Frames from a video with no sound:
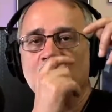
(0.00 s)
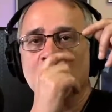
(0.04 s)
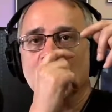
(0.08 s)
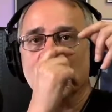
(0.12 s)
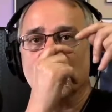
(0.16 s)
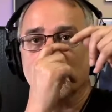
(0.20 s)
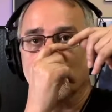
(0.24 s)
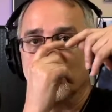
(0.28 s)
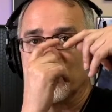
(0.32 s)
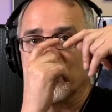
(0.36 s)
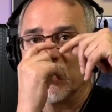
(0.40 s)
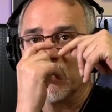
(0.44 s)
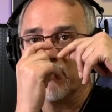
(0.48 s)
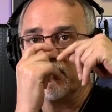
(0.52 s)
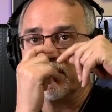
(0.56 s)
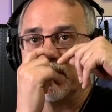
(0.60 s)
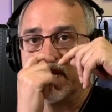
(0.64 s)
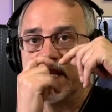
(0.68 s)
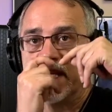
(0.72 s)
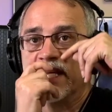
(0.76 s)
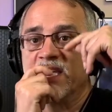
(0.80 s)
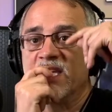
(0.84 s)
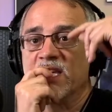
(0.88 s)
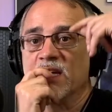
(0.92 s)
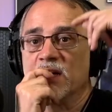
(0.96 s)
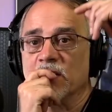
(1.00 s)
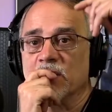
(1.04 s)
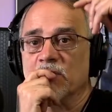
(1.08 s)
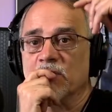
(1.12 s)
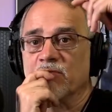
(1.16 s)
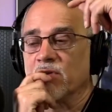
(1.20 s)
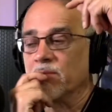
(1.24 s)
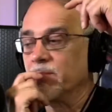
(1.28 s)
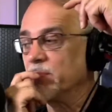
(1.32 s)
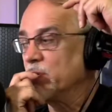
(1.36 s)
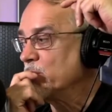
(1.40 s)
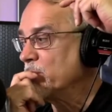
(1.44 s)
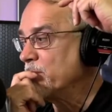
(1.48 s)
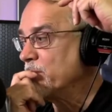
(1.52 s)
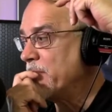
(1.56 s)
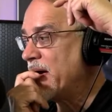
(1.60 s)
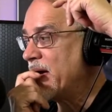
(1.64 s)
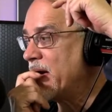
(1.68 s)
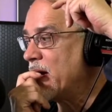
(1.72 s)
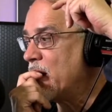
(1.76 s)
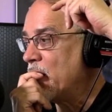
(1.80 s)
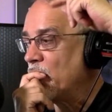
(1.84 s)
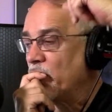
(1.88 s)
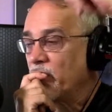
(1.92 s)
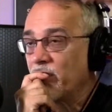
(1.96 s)
from here, from your
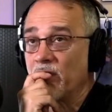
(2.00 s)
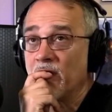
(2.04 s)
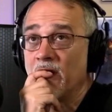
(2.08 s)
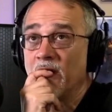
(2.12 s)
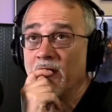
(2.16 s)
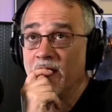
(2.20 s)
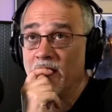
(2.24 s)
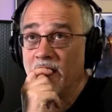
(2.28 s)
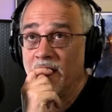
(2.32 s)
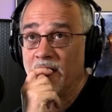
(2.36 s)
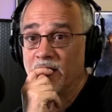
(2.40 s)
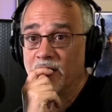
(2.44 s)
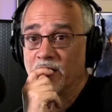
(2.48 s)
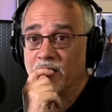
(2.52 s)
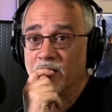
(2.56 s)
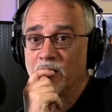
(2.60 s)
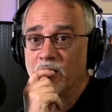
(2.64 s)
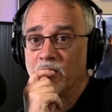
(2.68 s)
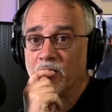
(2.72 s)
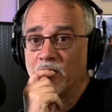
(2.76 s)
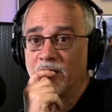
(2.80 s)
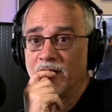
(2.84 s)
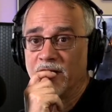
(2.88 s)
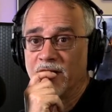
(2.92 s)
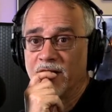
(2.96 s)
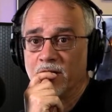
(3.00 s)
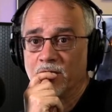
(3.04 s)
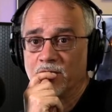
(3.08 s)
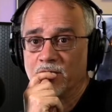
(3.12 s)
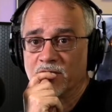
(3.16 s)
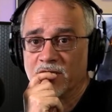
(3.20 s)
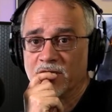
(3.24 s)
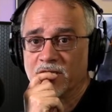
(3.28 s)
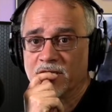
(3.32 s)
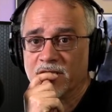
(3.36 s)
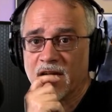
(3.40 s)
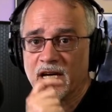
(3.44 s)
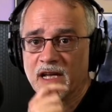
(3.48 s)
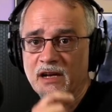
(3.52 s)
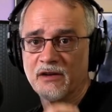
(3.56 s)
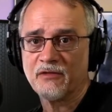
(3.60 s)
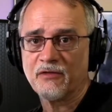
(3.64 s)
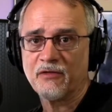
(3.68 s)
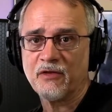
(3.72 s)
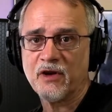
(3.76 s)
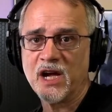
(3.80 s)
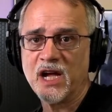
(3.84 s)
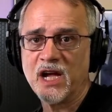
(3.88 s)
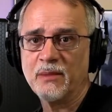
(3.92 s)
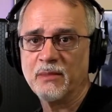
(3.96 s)
mouth. You're going to hold it here just out of
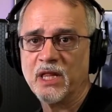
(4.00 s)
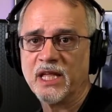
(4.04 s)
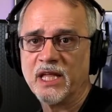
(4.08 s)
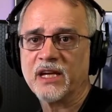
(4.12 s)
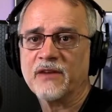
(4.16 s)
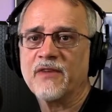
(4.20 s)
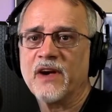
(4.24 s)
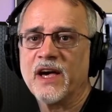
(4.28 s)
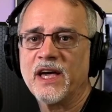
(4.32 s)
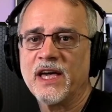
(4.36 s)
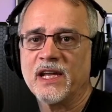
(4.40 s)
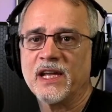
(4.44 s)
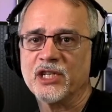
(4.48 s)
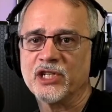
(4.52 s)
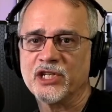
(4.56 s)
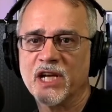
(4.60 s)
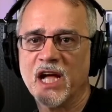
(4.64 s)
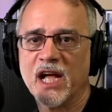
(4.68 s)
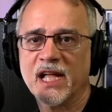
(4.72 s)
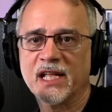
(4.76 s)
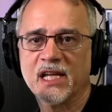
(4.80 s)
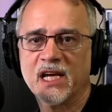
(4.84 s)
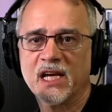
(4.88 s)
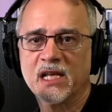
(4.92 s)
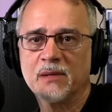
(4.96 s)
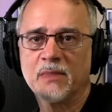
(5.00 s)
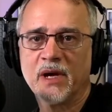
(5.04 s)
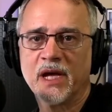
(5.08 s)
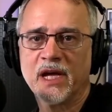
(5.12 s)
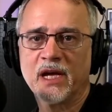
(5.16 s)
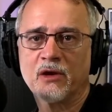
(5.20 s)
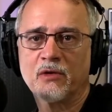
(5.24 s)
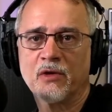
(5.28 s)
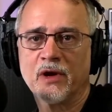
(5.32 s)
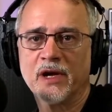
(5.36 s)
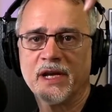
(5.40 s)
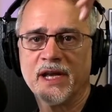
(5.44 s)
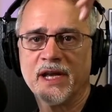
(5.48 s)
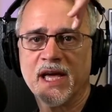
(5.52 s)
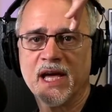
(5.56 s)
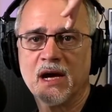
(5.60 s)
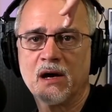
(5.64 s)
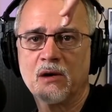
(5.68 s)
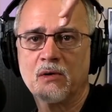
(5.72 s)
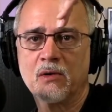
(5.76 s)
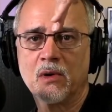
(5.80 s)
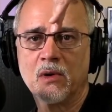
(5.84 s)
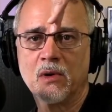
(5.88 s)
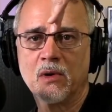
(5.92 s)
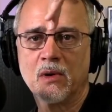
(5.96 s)
frame. Like if I had a shotgun mic right
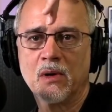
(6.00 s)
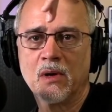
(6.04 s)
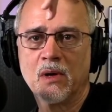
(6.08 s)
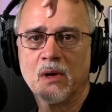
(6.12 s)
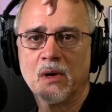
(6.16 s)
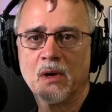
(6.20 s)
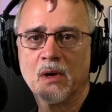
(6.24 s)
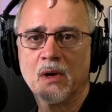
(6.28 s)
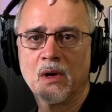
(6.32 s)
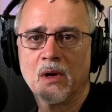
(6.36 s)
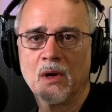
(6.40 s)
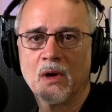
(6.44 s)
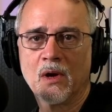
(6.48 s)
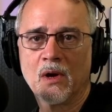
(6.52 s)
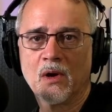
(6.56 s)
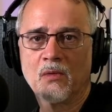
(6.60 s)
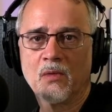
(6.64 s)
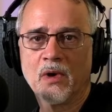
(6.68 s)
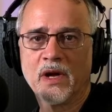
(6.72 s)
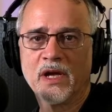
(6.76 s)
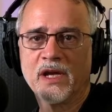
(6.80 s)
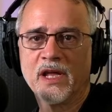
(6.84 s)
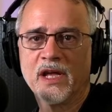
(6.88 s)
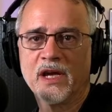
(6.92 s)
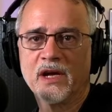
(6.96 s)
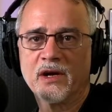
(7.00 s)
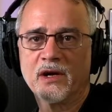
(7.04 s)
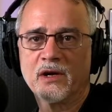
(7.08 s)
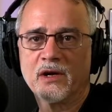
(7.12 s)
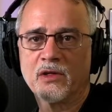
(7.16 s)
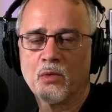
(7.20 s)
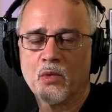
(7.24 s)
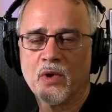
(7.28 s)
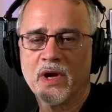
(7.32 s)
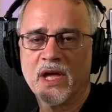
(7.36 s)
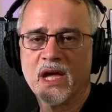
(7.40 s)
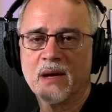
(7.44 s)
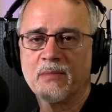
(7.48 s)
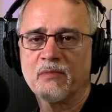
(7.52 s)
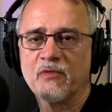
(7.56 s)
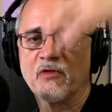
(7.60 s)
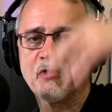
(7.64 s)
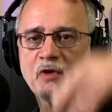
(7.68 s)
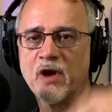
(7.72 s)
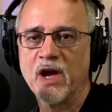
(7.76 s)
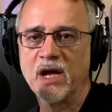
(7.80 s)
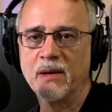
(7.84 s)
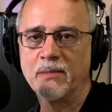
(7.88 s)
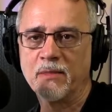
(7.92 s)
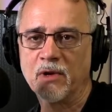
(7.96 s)
now, right here, the way I'm
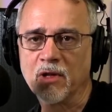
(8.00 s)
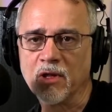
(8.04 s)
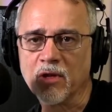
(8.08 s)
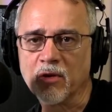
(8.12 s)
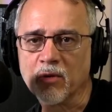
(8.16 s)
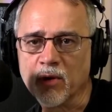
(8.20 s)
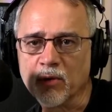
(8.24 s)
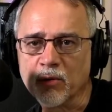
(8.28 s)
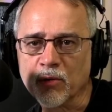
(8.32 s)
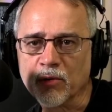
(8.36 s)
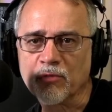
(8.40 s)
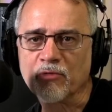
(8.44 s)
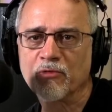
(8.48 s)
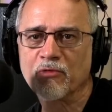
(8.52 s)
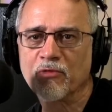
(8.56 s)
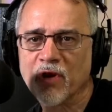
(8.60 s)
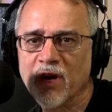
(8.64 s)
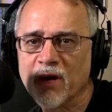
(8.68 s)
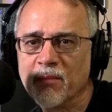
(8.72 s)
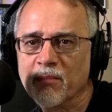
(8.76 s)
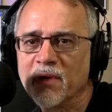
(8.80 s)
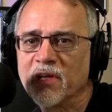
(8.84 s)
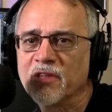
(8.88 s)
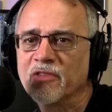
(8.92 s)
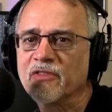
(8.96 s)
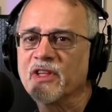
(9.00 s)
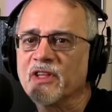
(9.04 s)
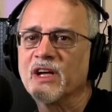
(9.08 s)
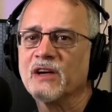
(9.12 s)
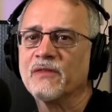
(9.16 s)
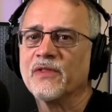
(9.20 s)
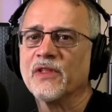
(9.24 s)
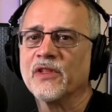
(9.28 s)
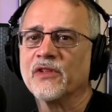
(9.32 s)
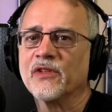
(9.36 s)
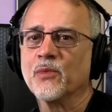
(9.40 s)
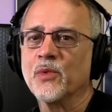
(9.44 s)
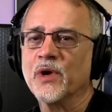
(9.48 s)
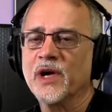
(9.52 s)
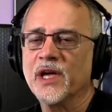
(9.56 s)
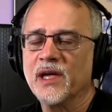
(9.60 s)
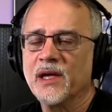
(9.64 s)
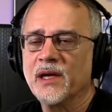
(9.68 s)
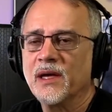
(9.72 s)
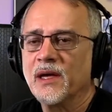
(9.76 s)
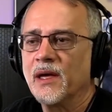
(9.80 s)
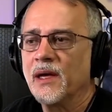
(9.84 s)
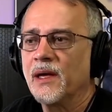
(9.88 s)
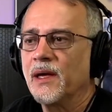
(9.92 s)
framed, although I wouldn't frame myself this way,